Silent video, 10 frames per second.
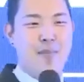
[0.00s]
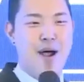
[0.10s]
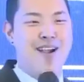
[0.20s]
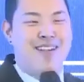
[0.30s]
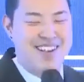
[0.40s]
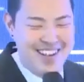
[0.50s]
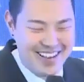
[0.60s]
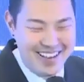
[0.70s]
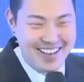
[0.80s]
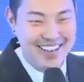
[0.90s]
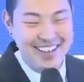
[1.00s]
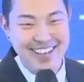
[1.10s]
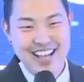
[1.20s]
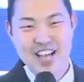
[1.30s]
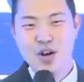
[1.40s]
a partner
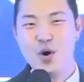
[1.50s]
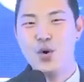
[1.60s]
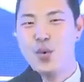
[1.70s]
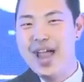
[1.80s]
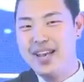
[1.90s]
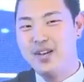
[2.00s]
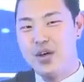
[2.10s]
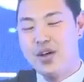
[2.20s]
who went,